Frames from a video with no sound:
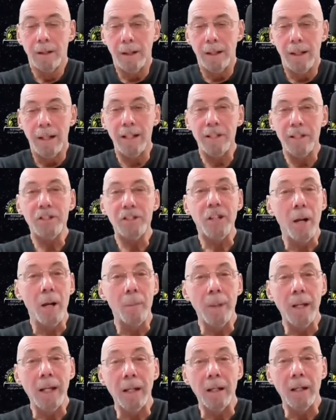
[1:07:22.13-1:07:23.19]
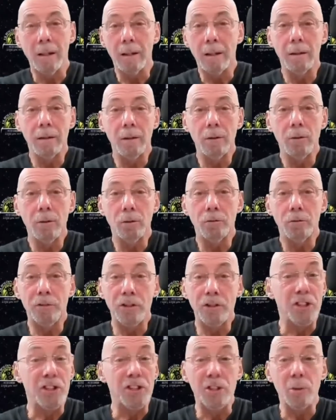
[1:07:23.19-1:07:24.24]
It's coming, Lord
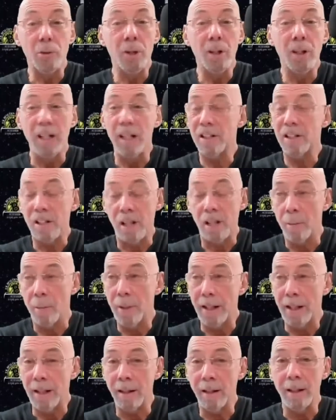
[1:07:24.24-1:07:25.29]
Fusitu'a. It's coming.